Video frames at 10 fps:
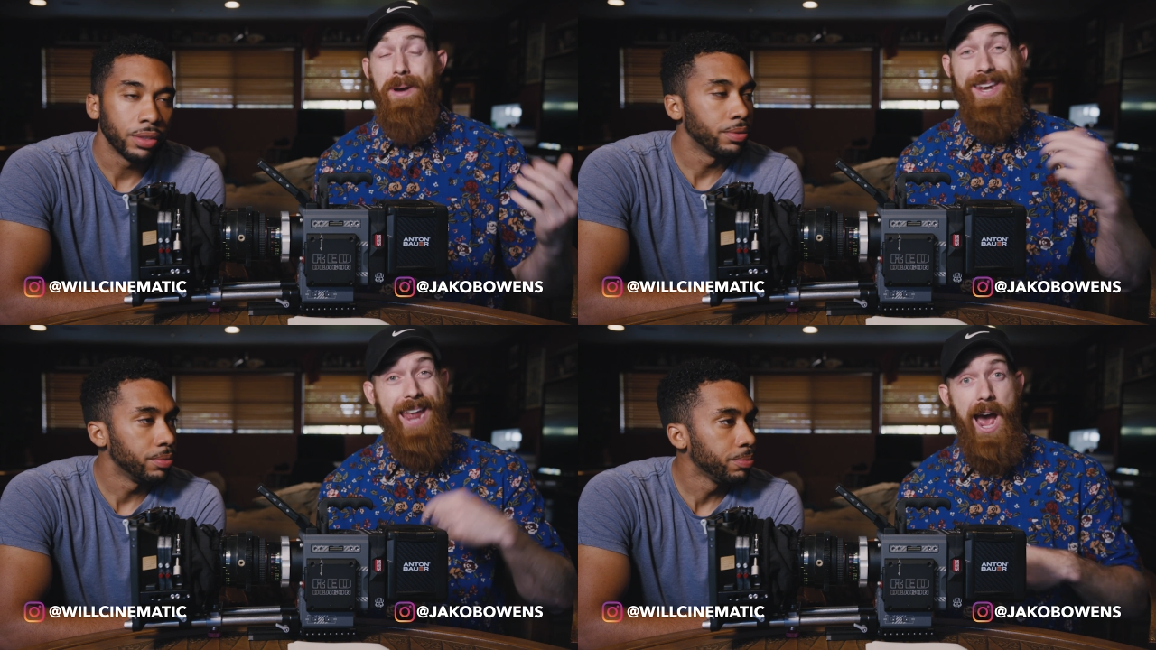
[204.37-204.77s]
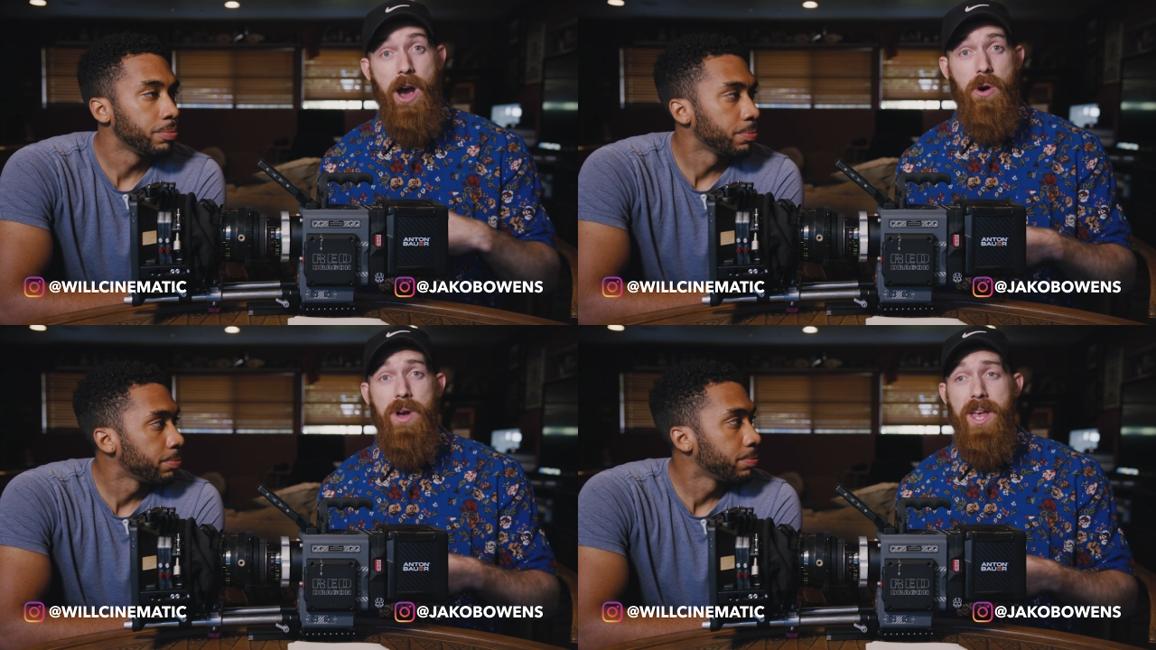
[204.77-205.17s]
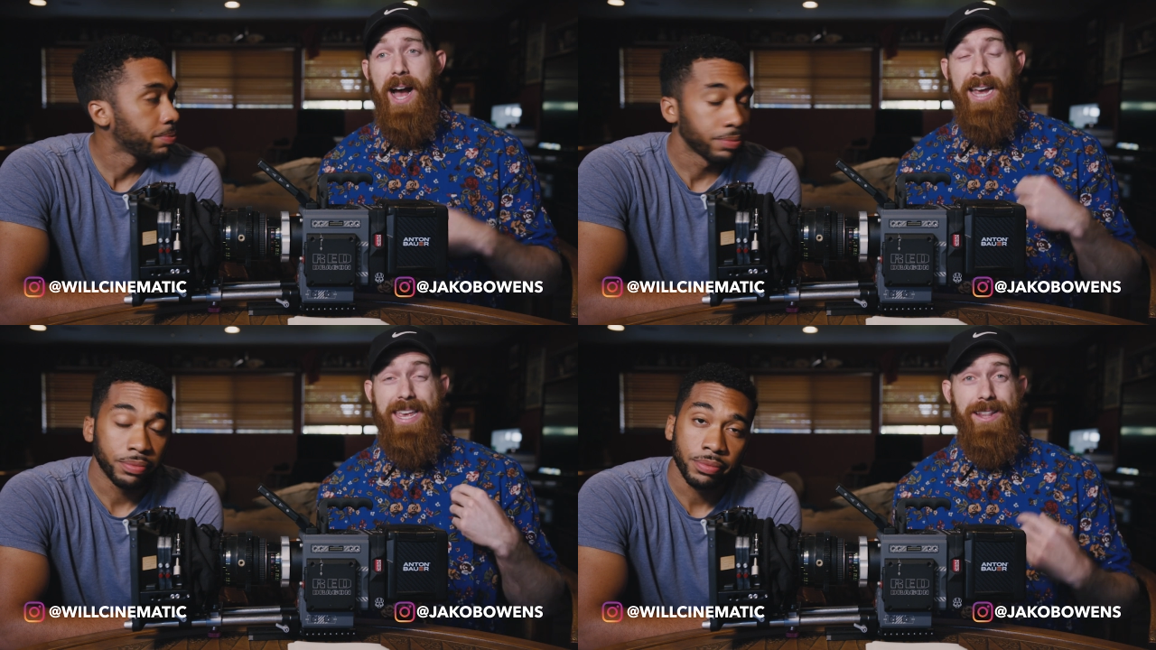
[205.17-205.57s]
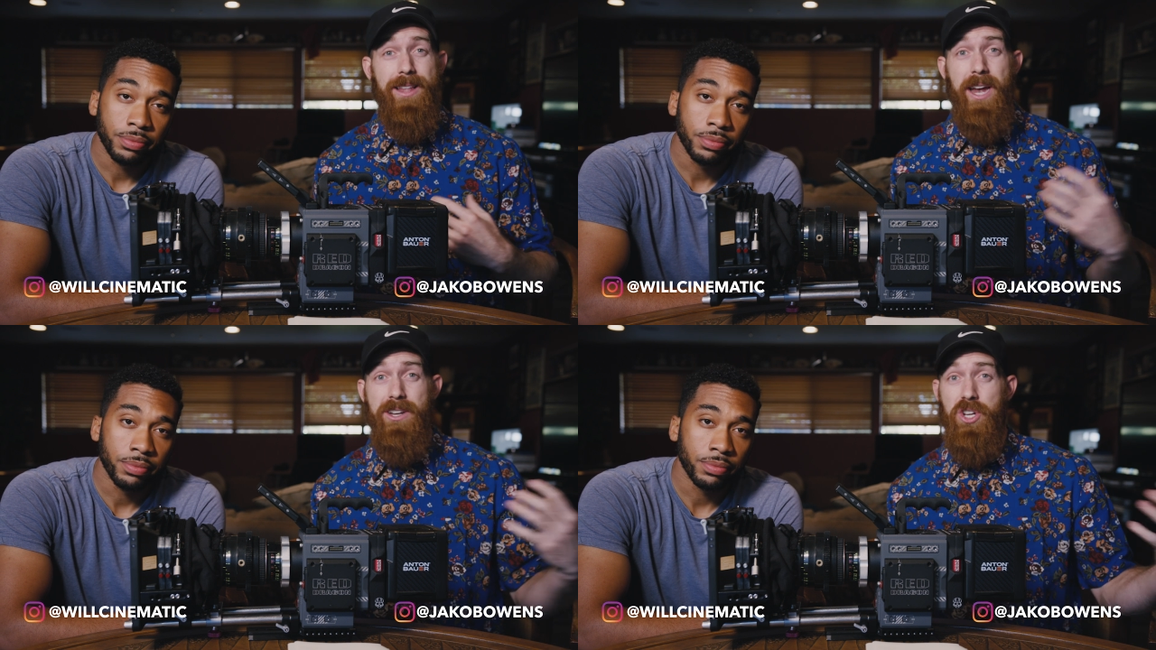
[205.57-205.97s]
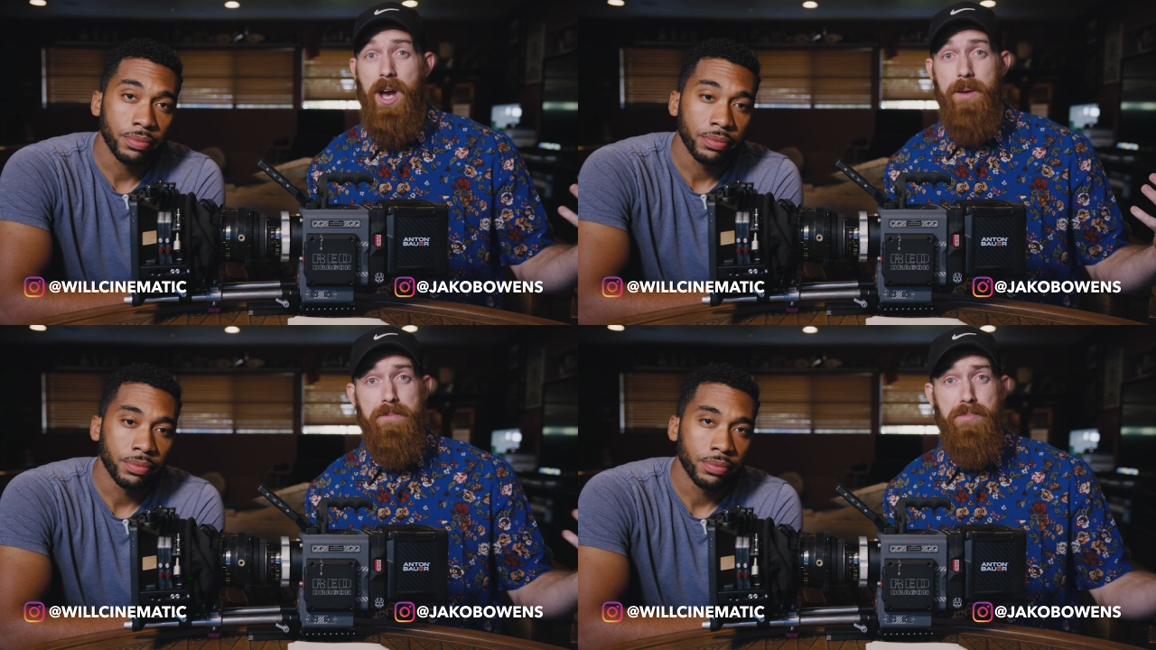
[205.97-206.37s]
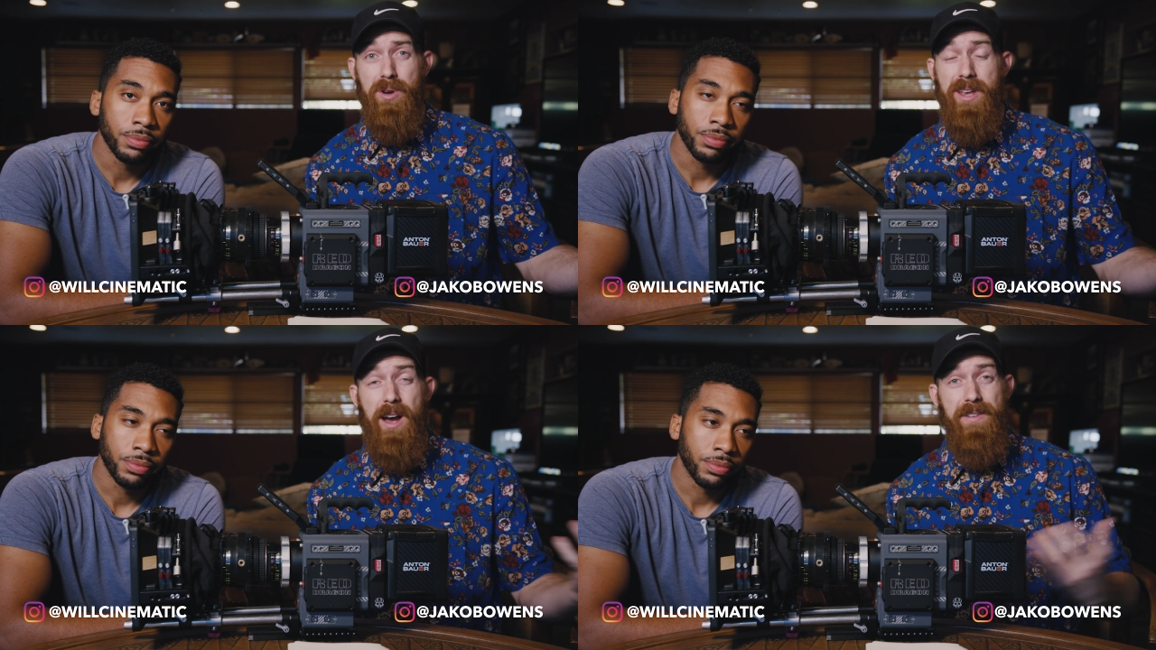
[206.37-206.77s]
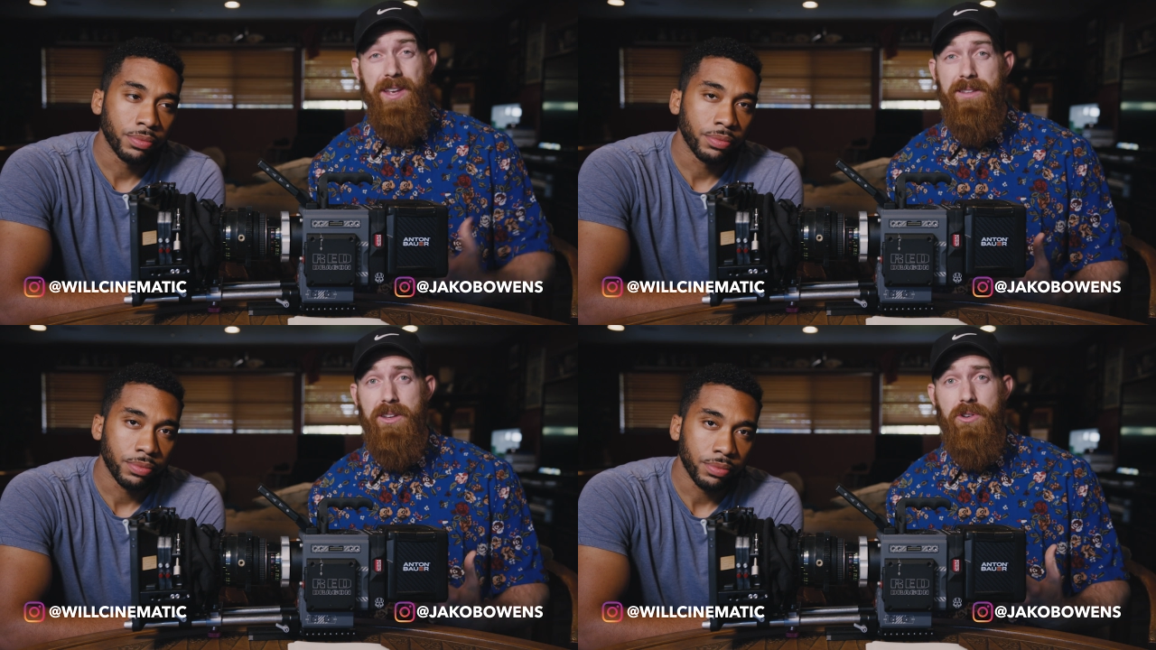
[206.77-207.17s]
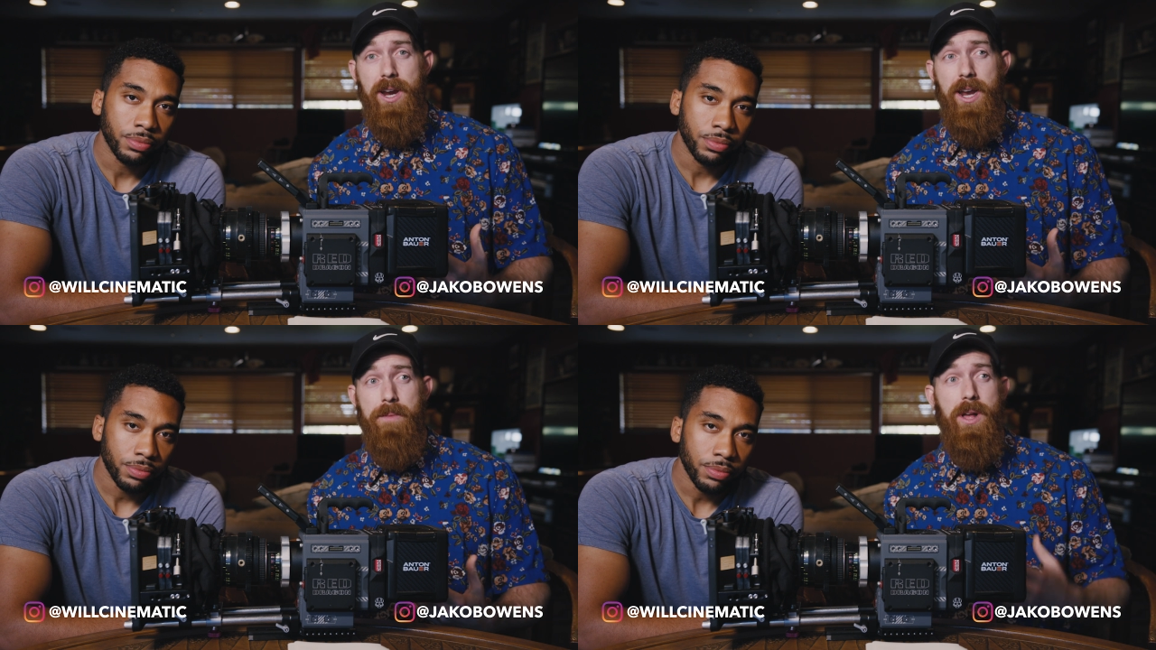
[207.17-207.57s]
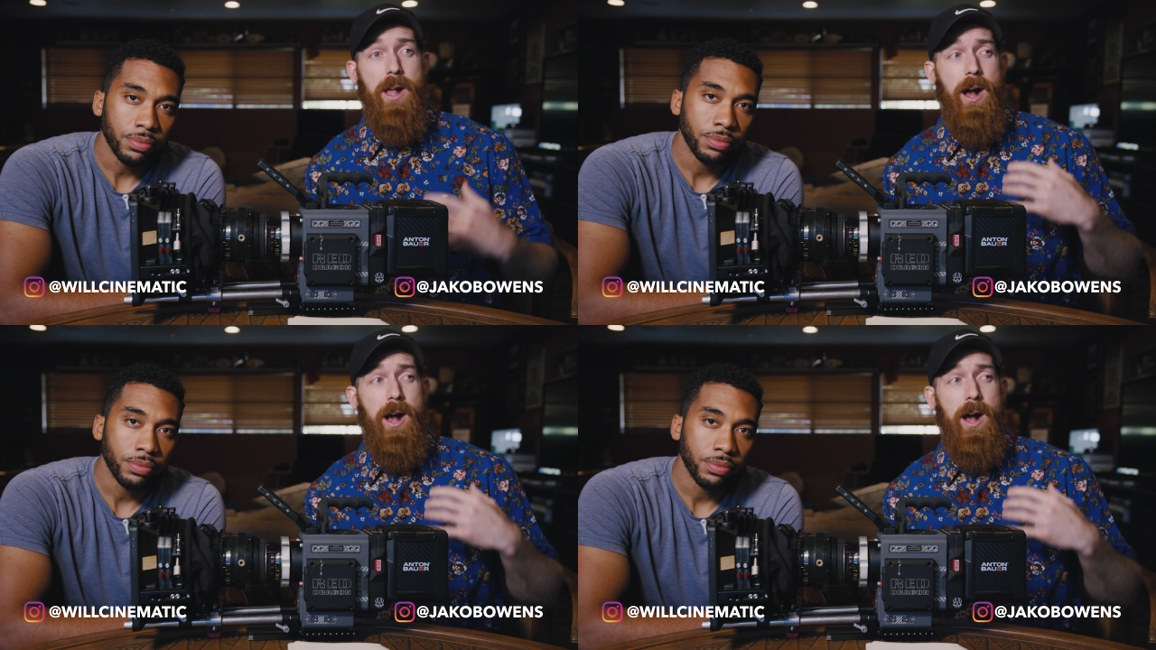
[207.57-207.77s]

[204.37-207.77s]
Speaker 1: but now I get a lot of jobs booked off Instagram.